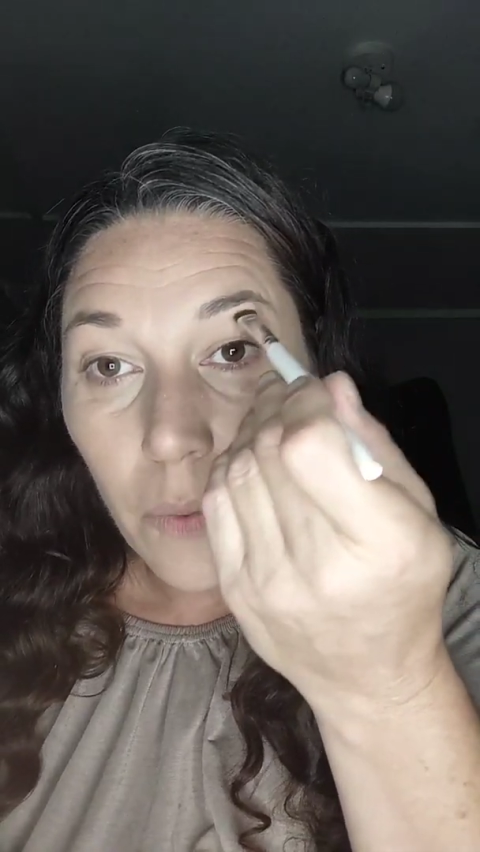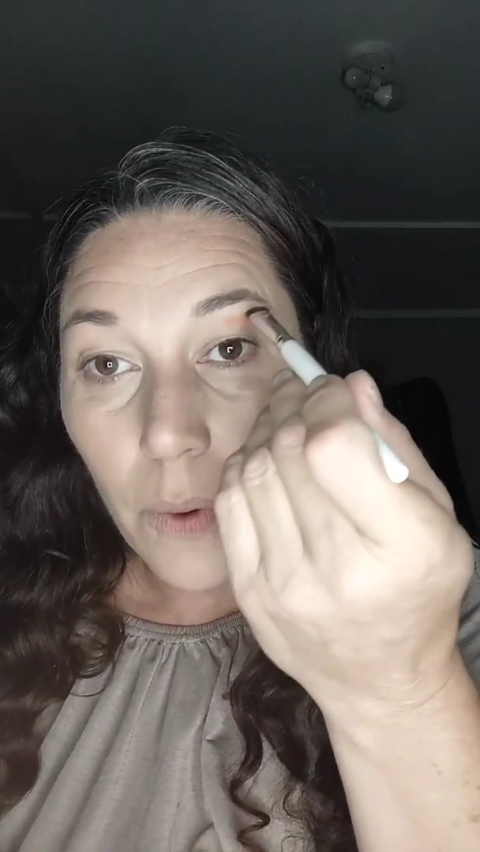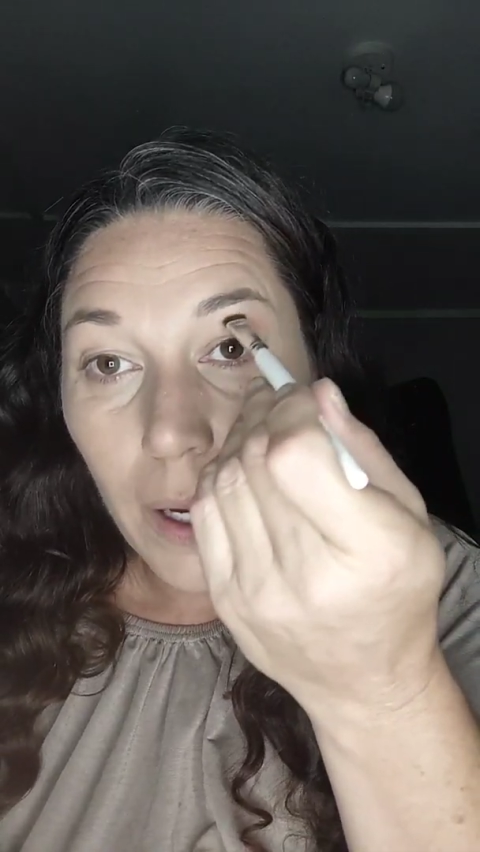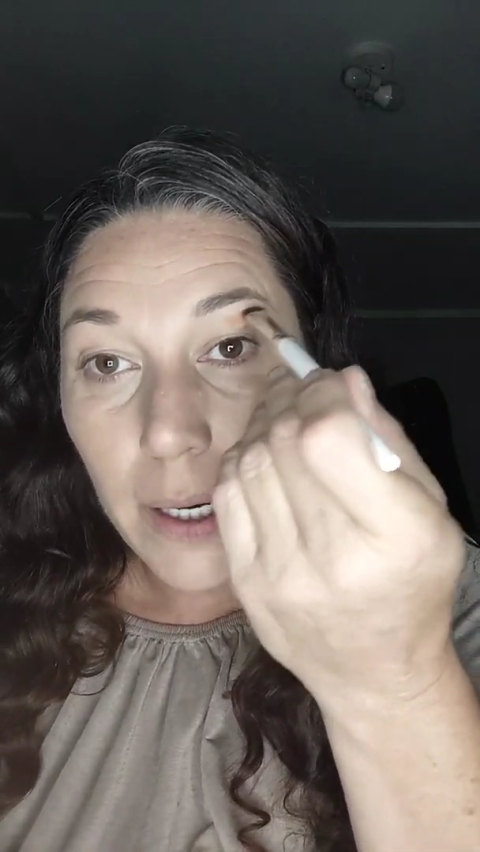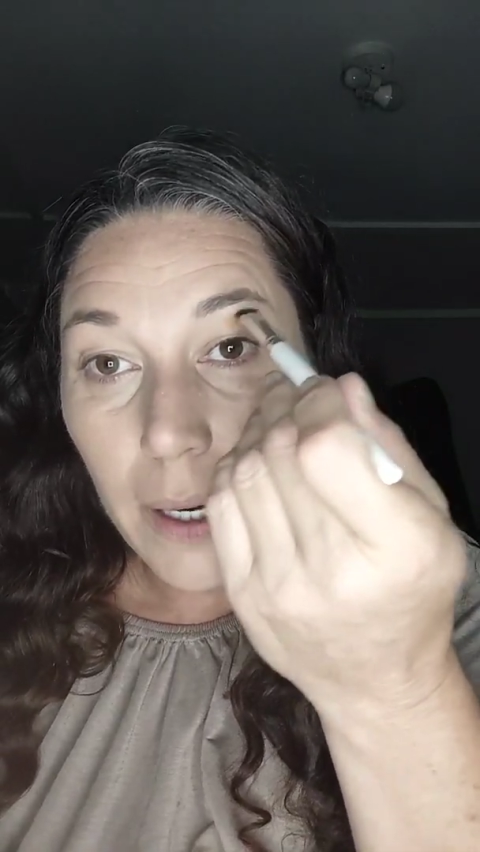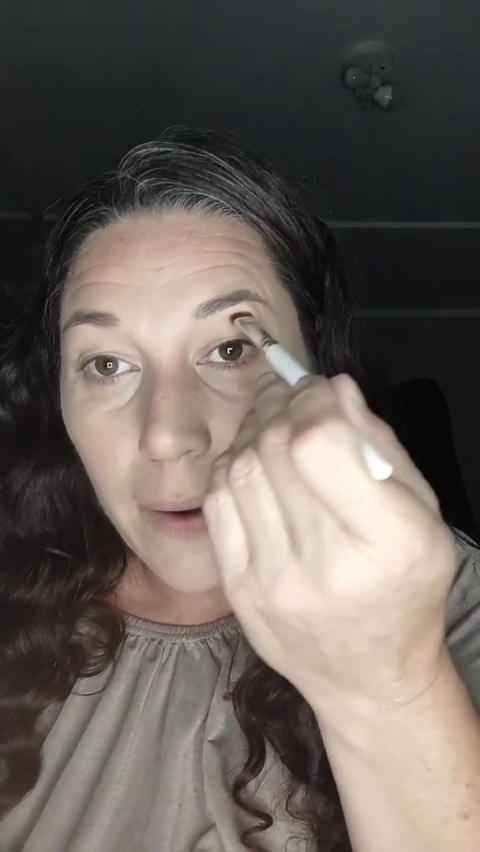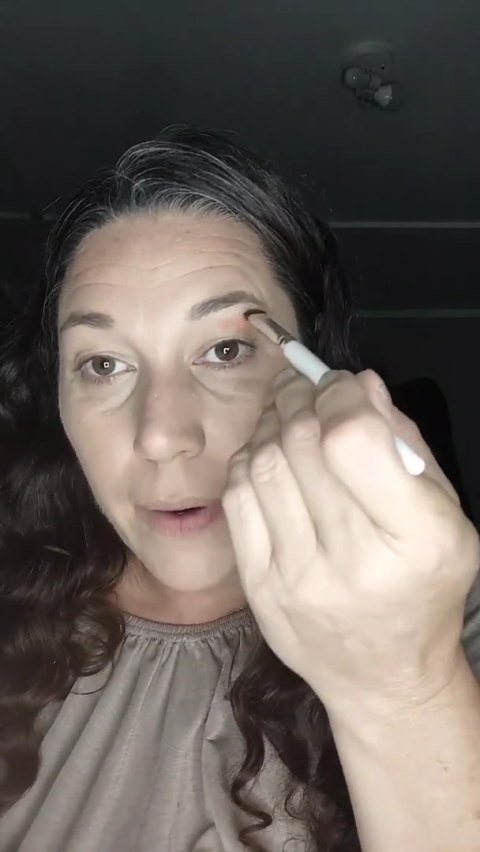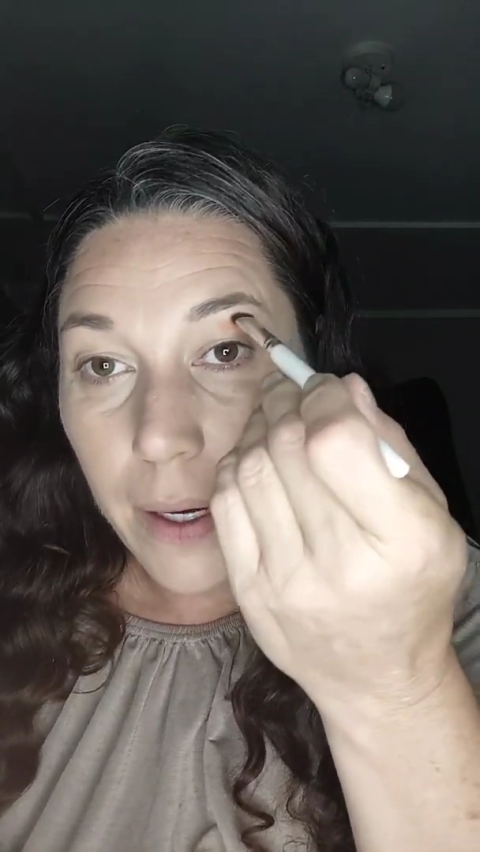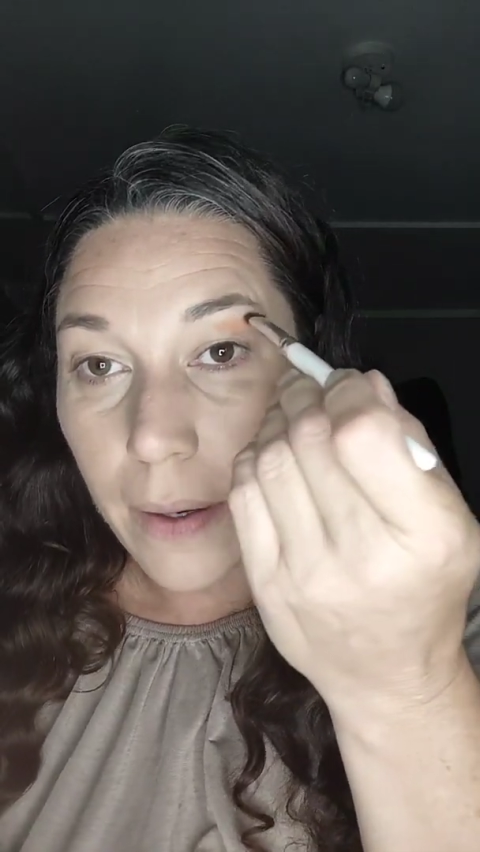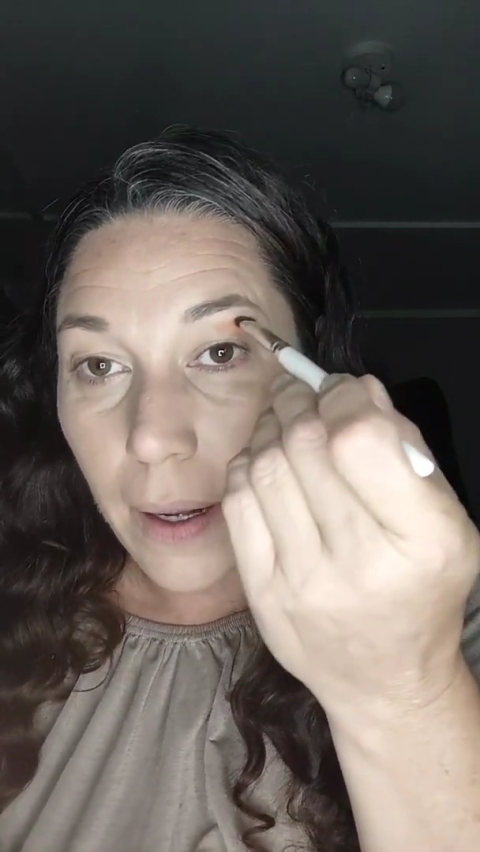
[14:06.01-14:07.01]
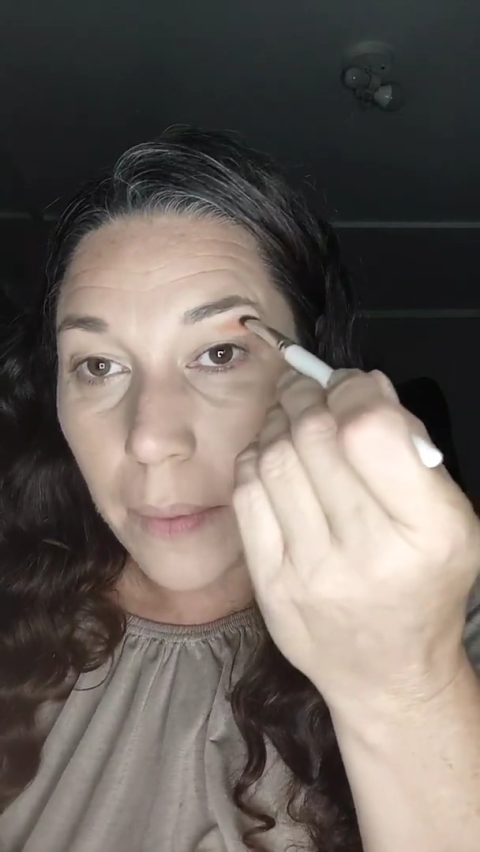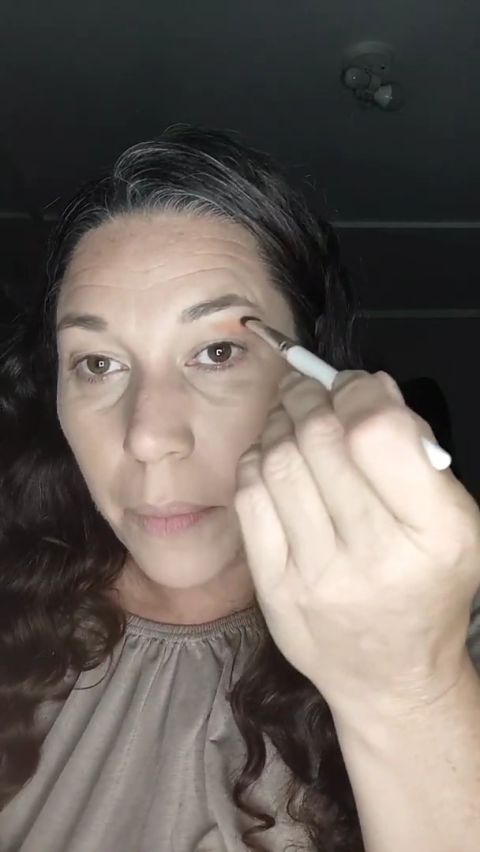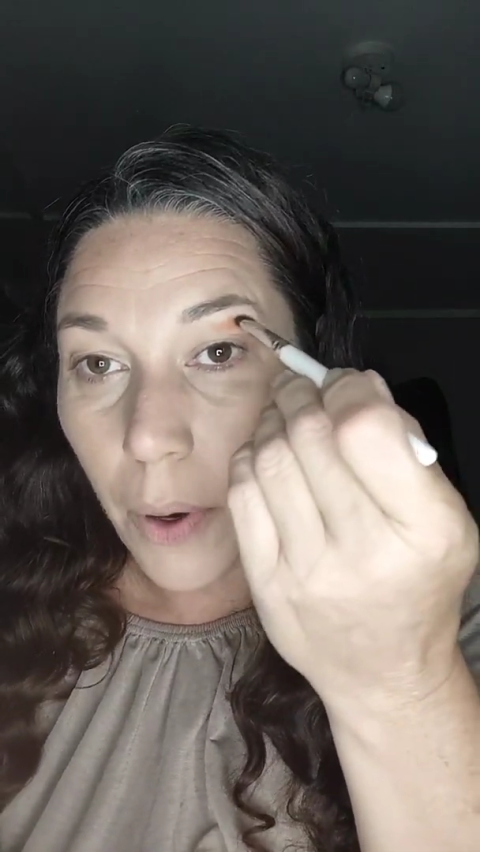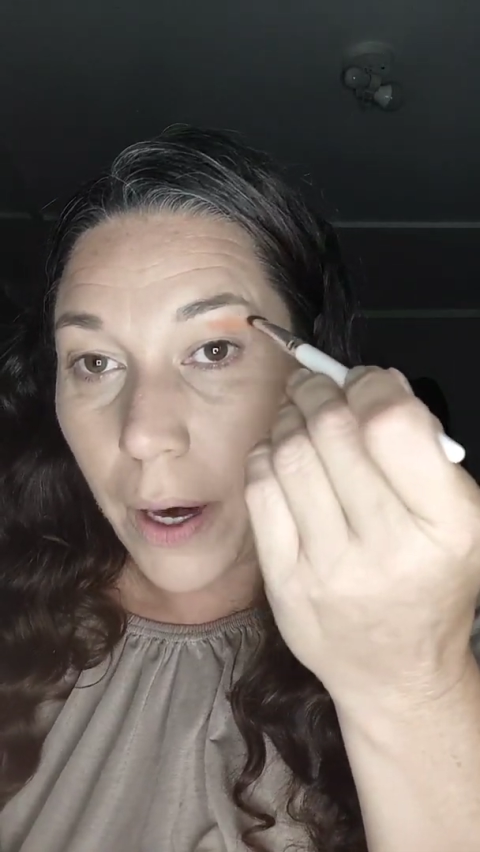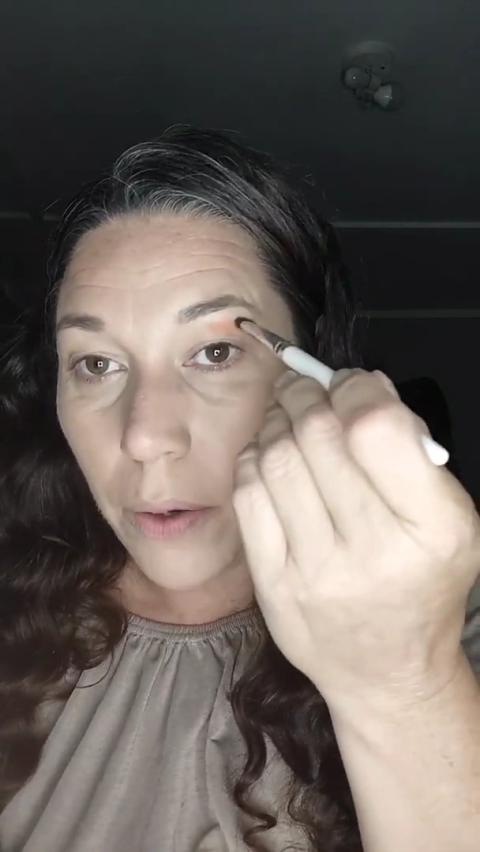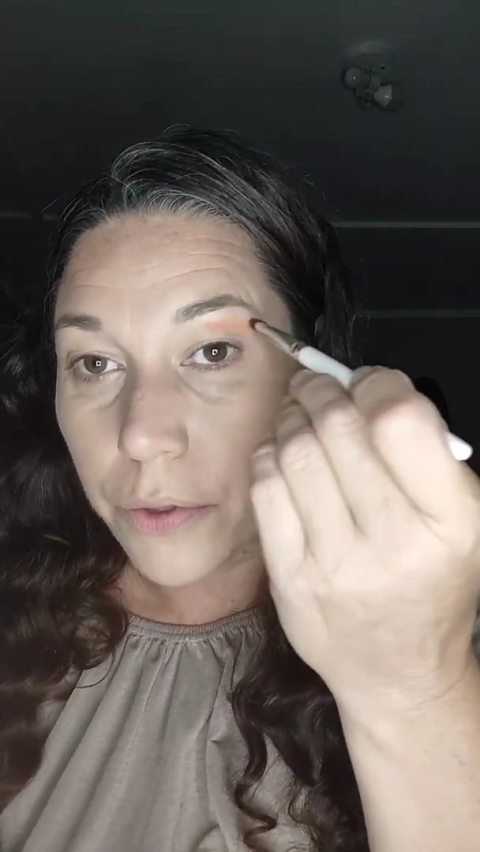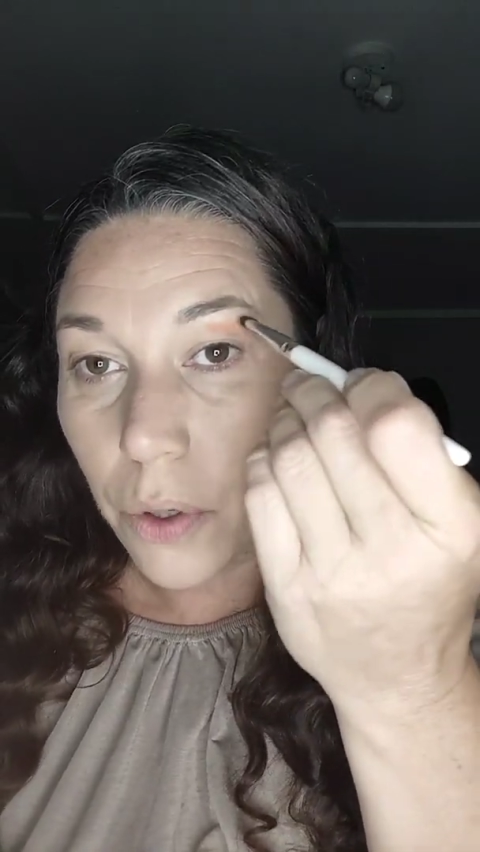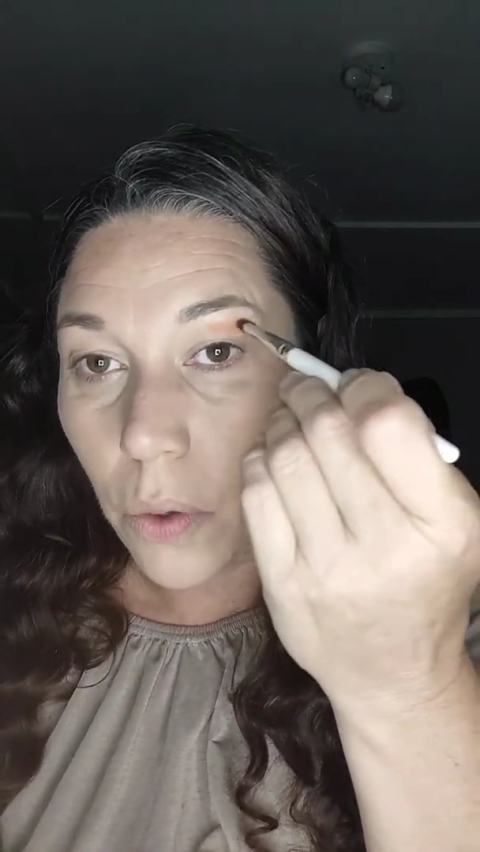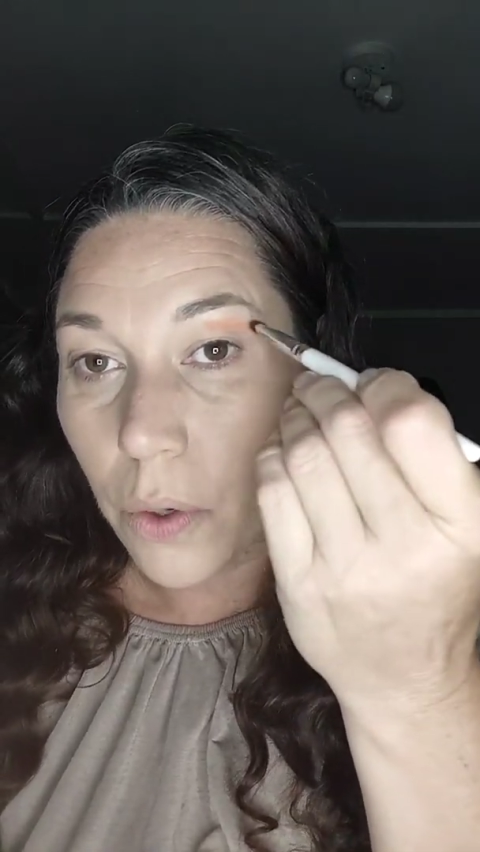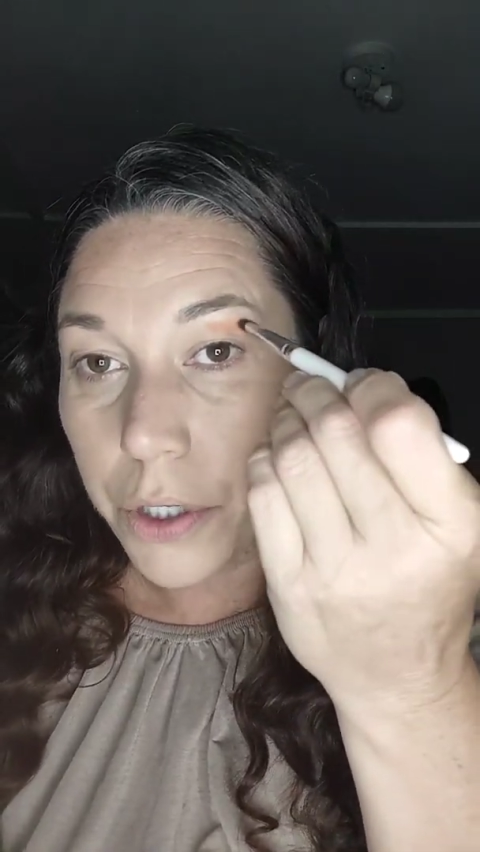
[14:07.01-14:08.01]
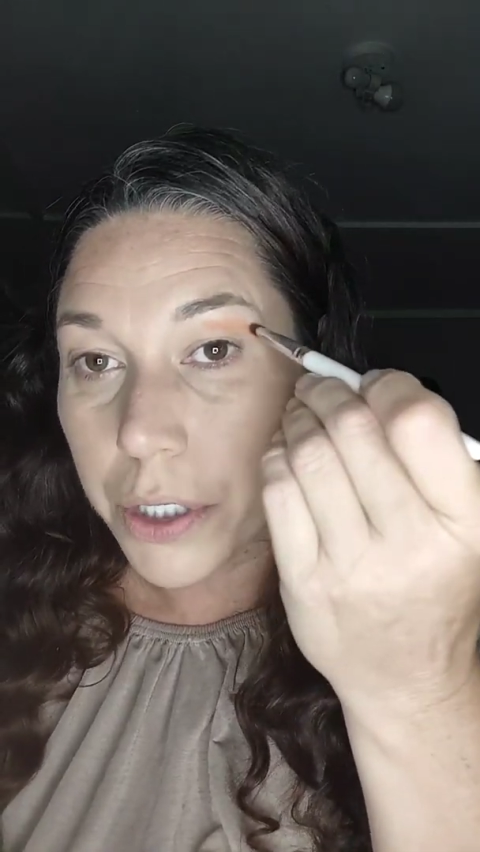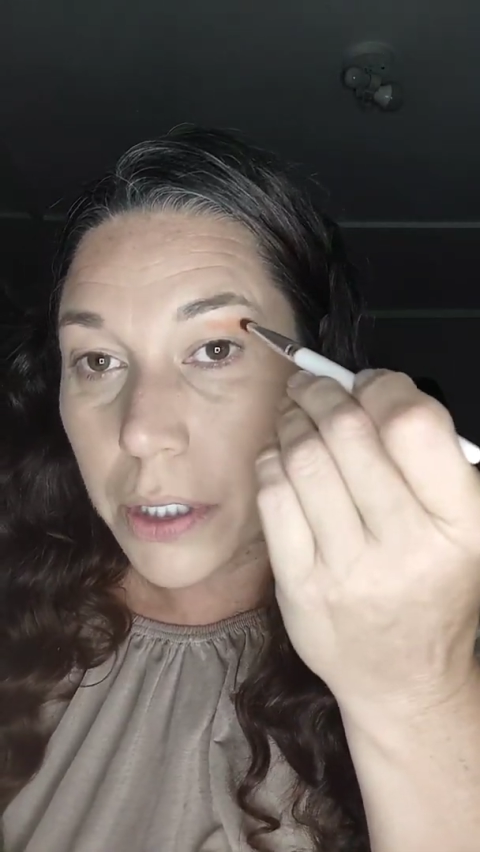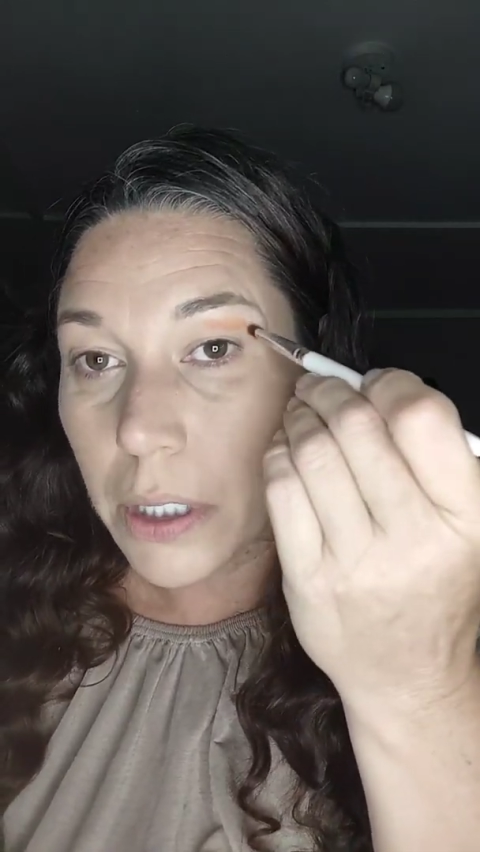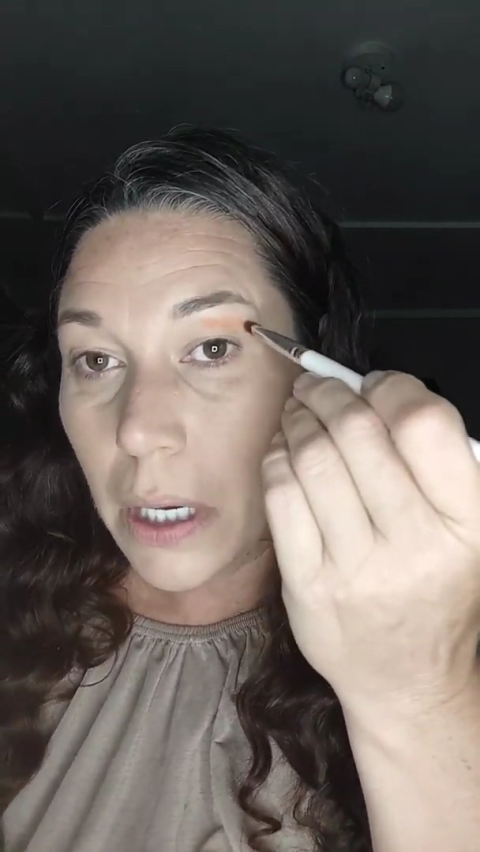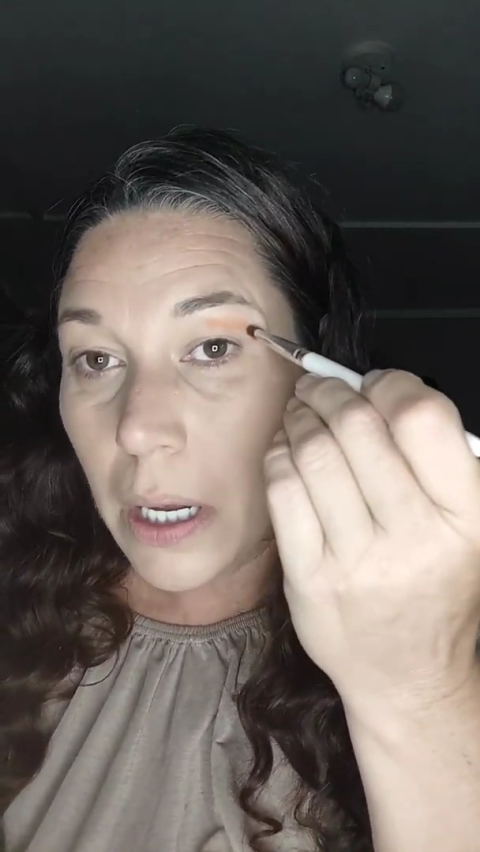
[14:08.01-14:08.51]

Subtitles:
Well, I didn't have any like browns or oranges.